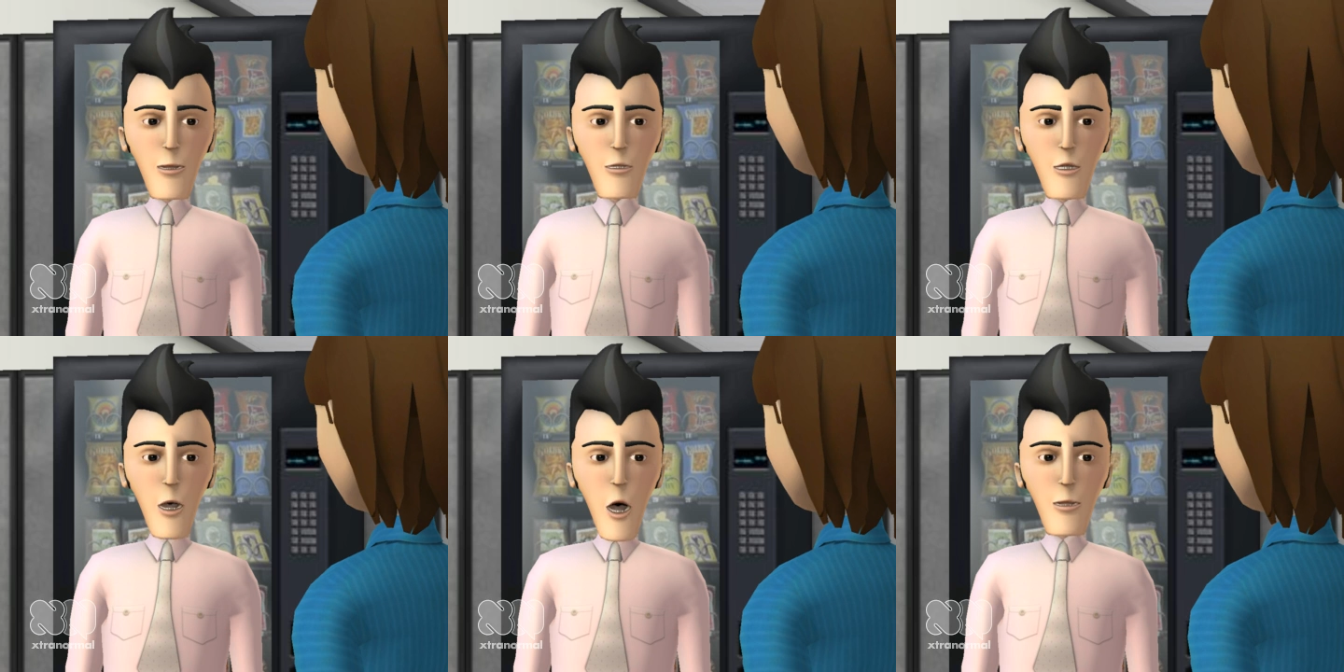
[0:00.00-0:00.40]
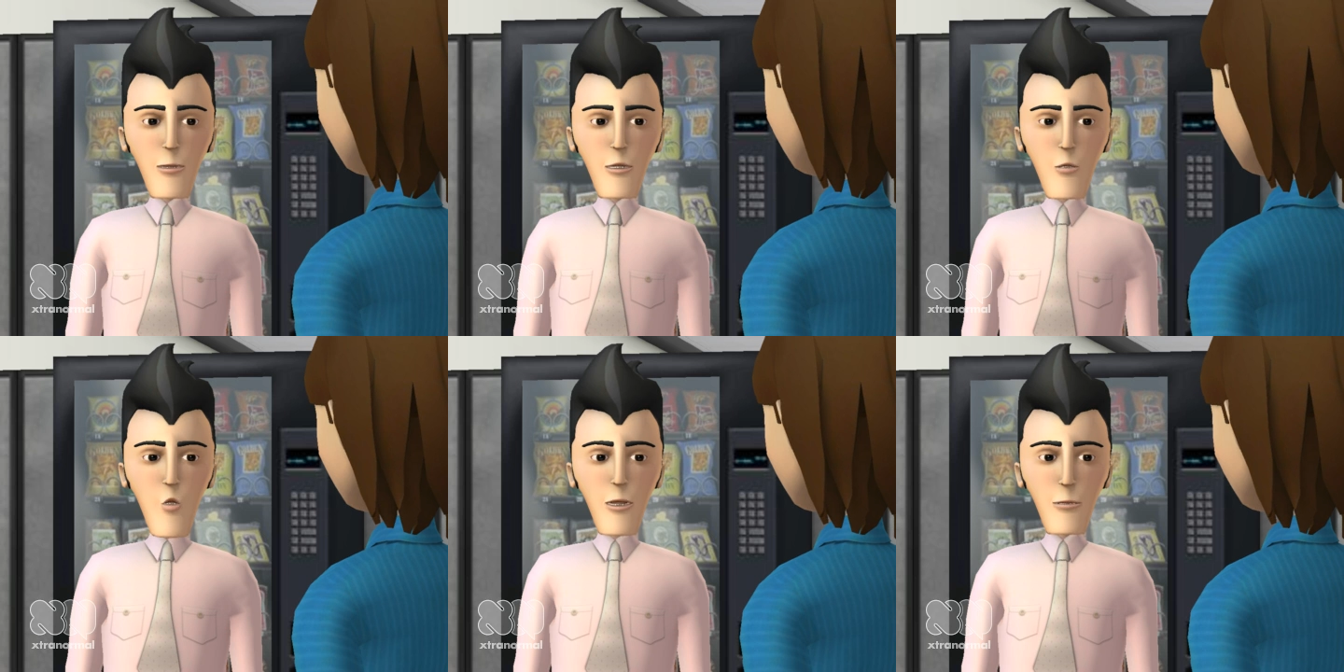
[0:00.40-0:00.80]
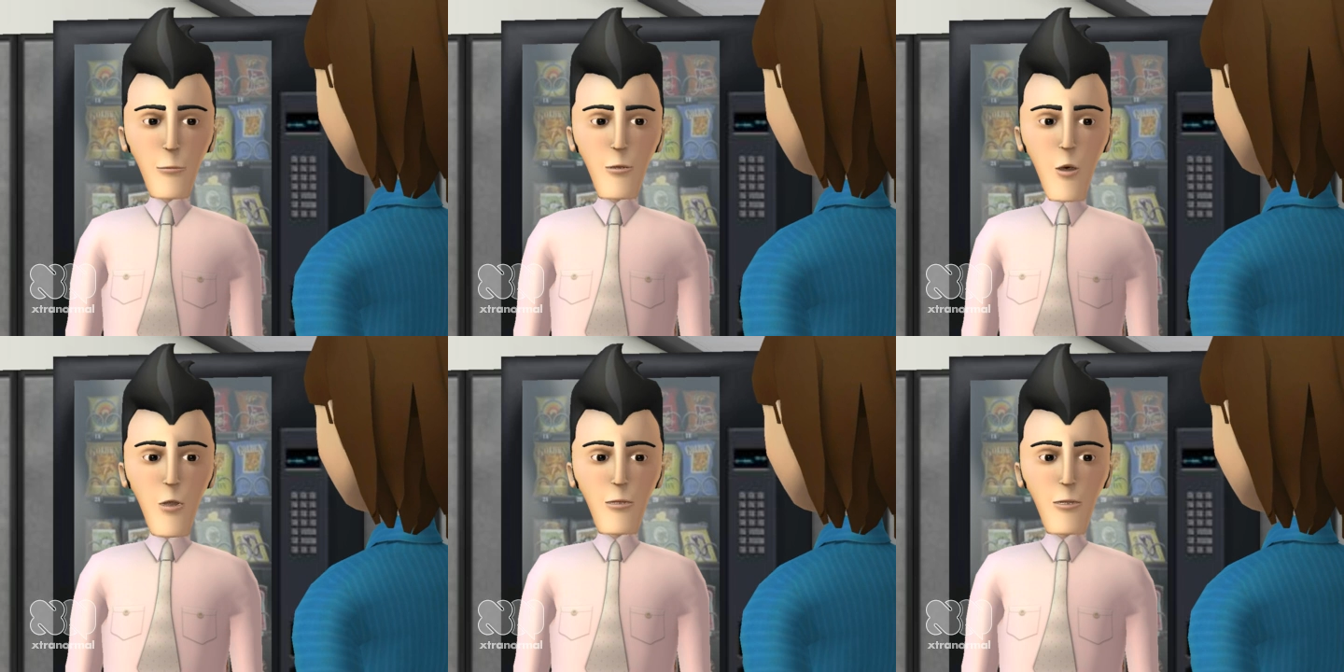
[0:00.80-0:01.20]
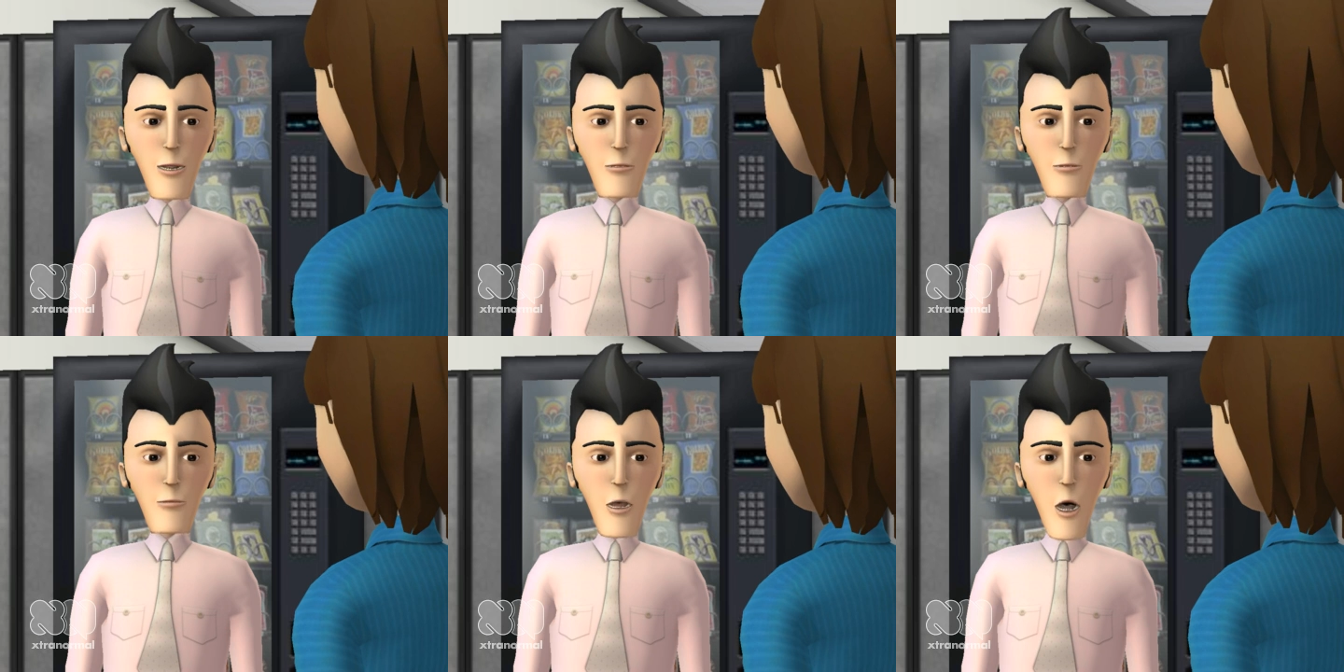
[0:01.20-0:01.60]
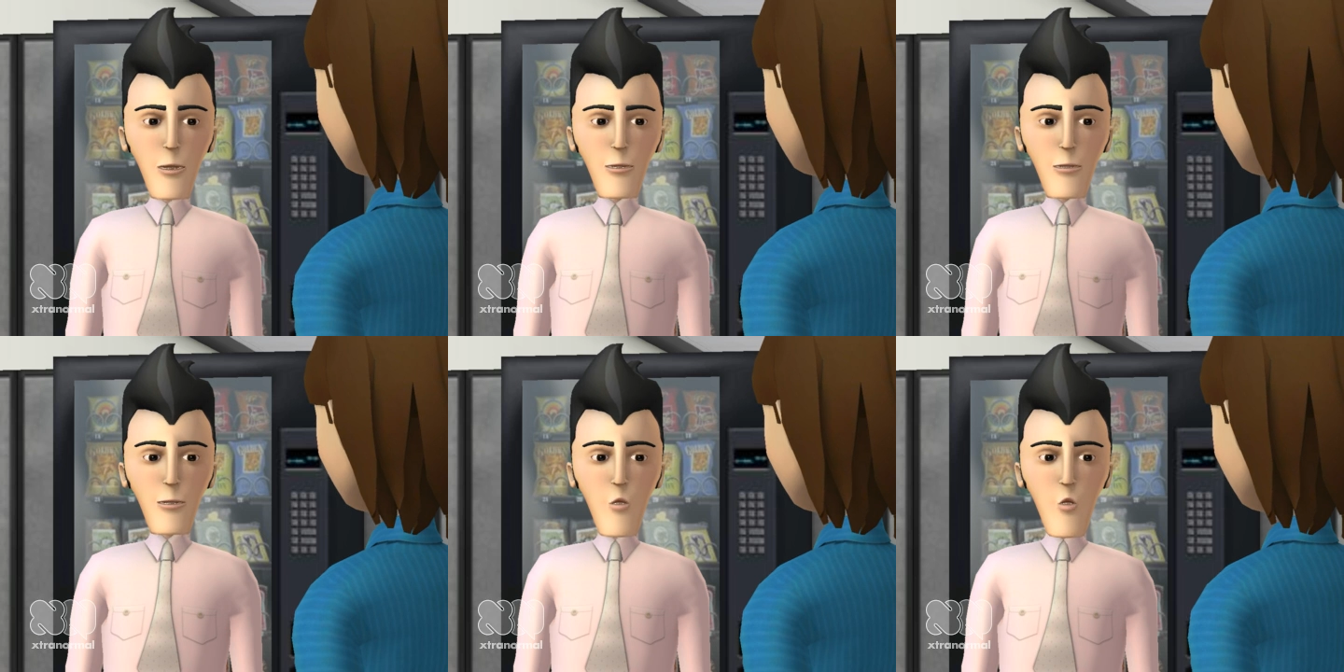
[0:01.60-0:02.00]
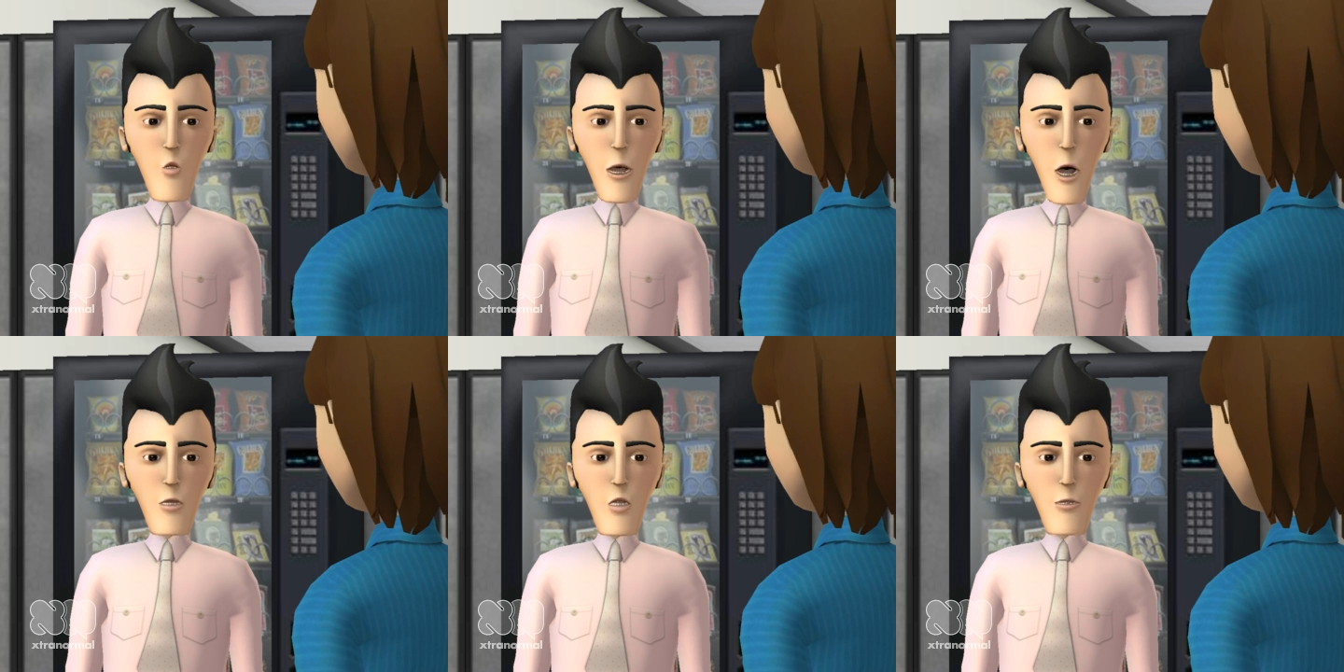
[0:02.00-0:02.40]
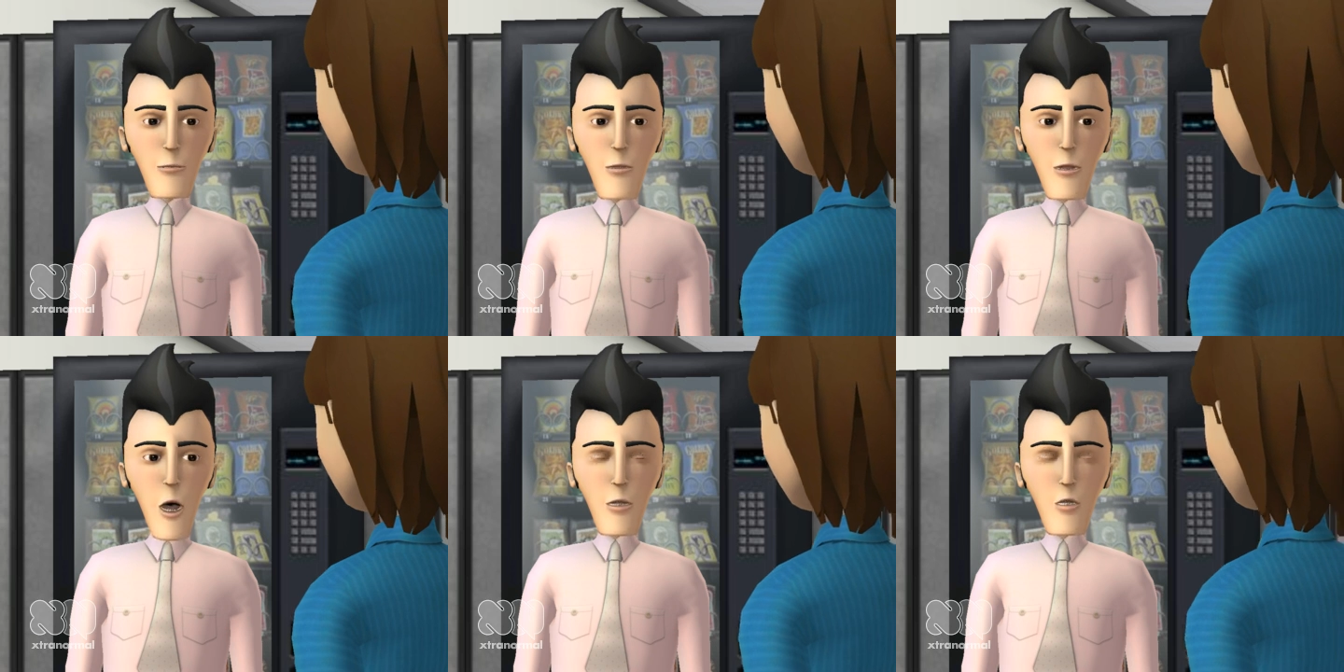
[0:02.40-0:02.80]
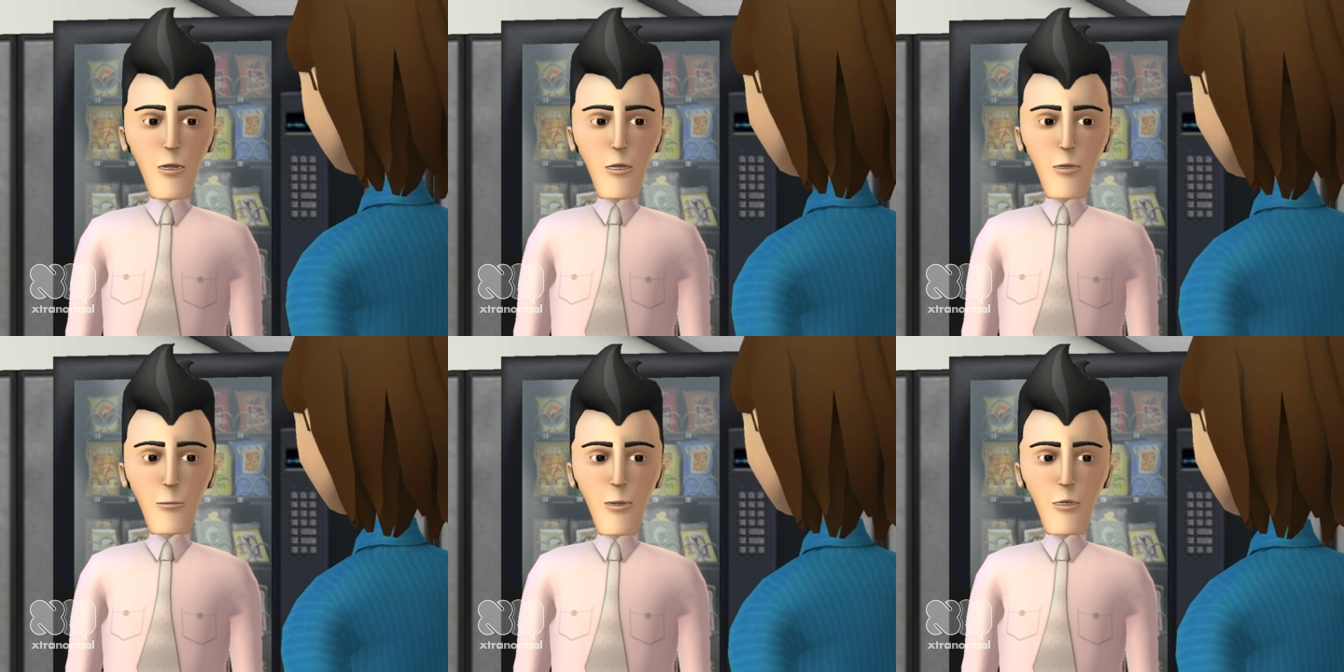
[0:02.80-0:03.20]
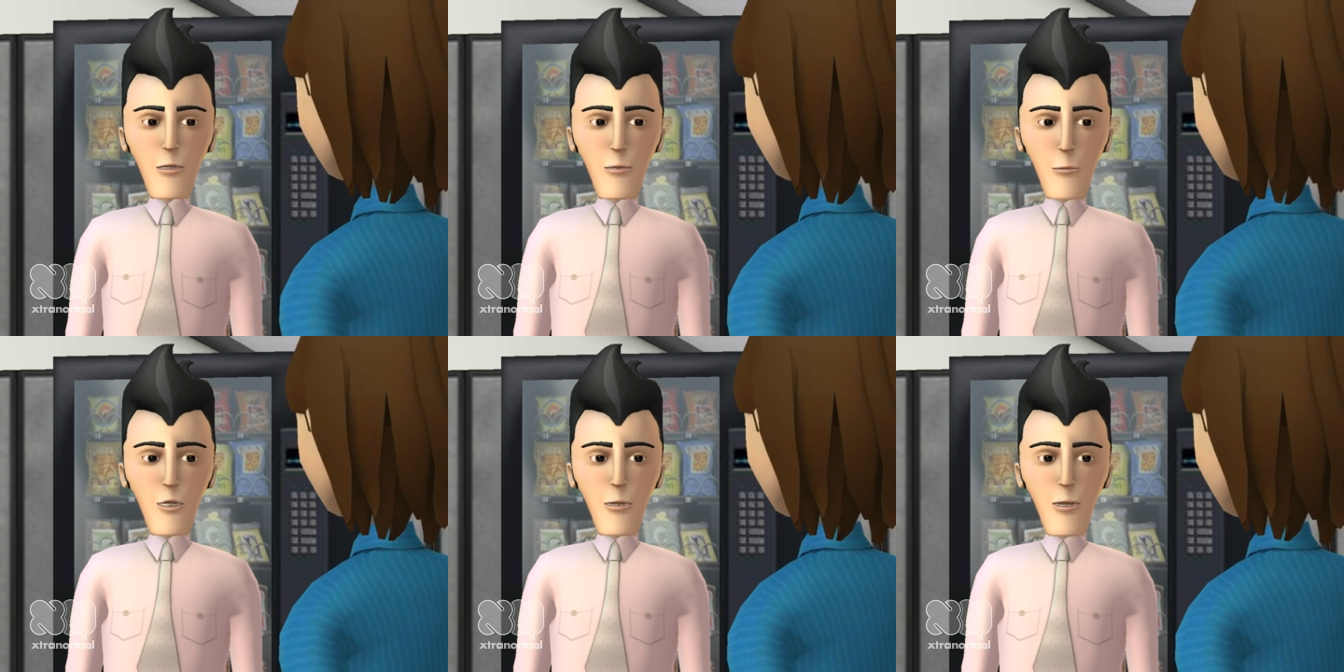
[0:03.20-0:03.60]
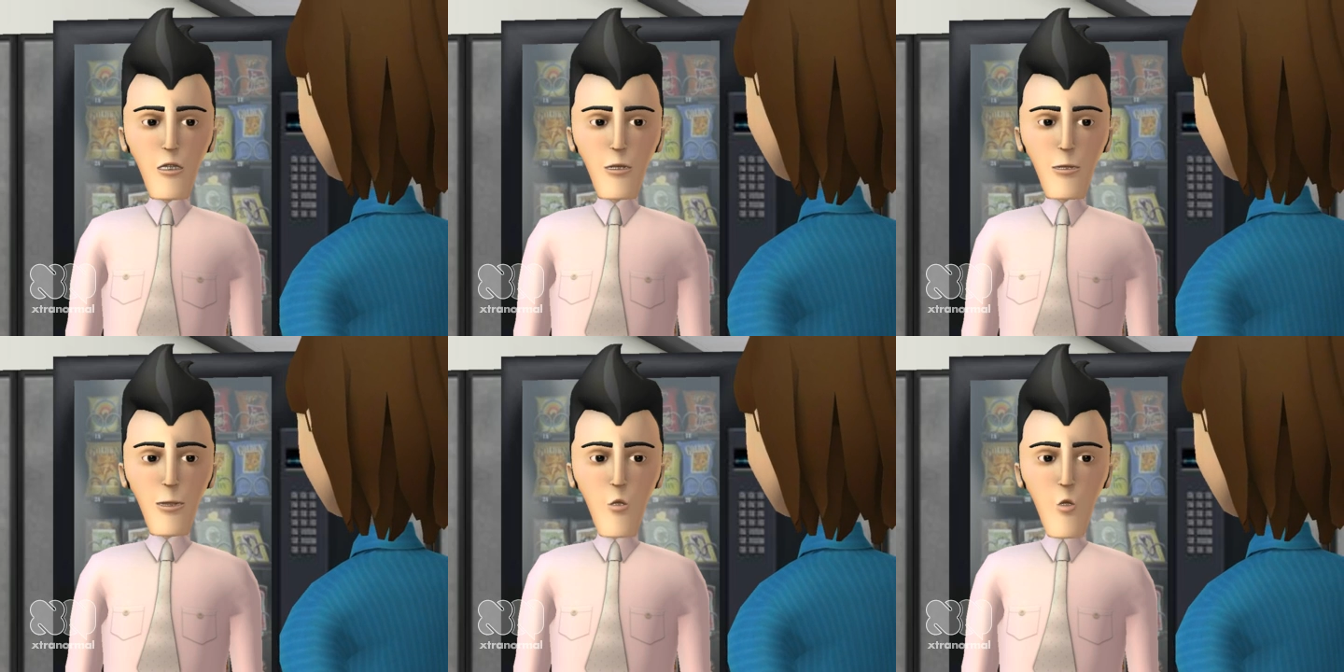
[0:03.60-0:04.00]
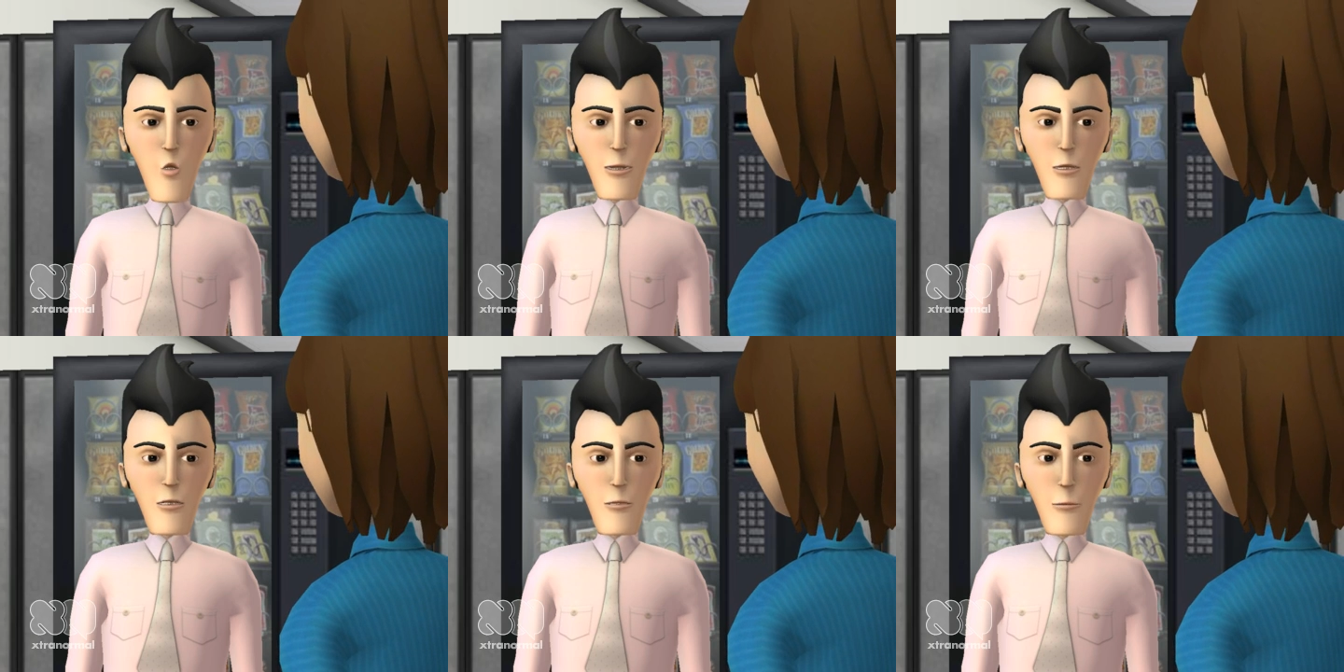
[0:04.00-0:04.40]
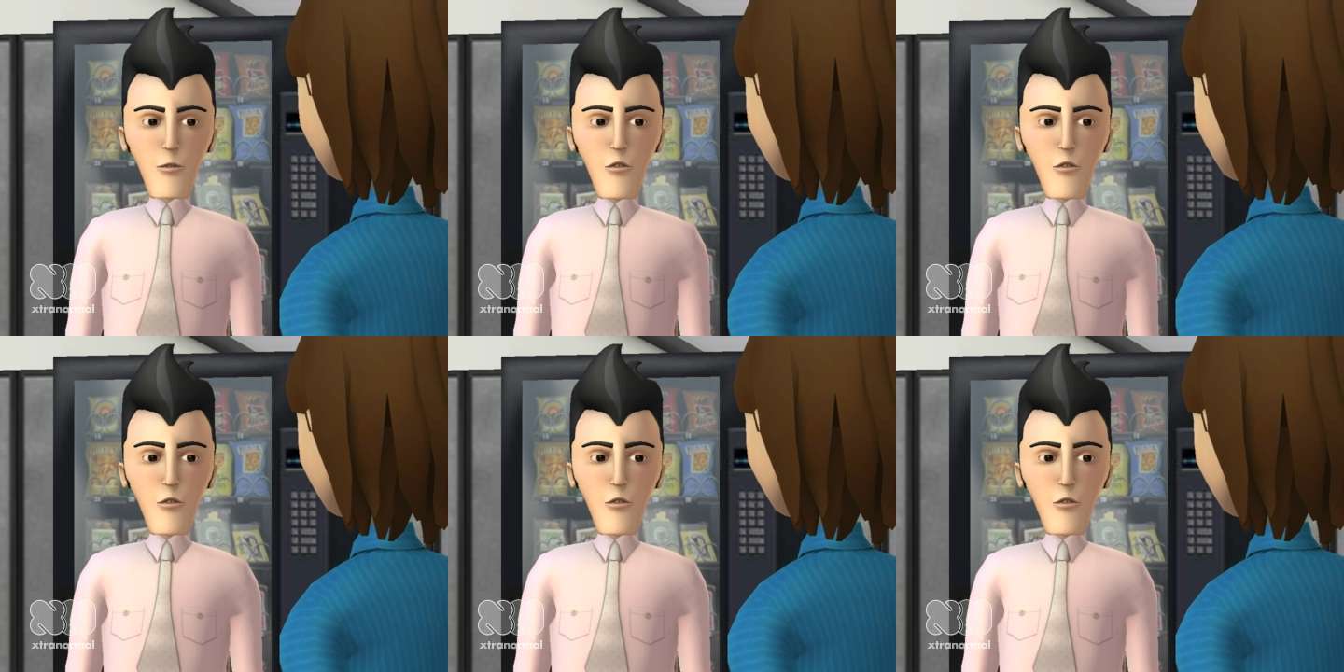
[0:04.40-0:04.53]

an accounting web portal, only to watch the project become canceled 2 weeks